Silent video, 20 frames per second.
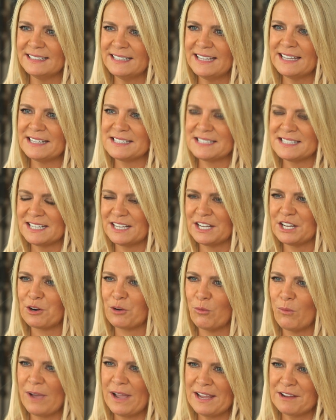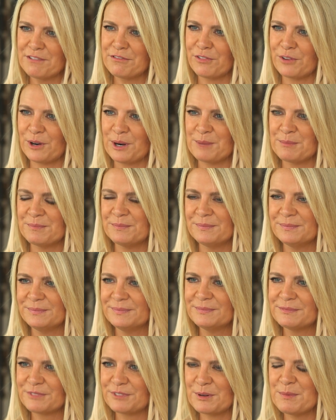gets to get away from
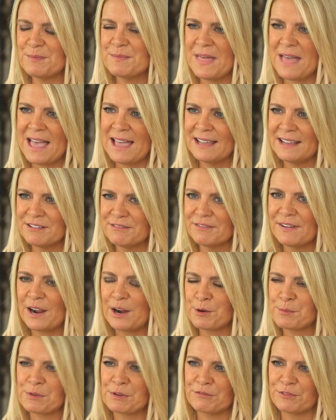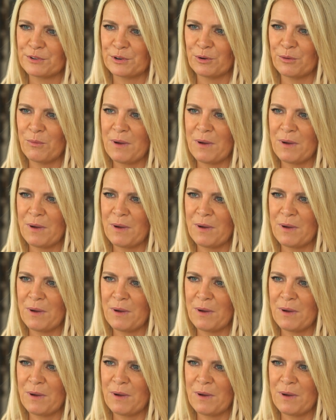from that environment for a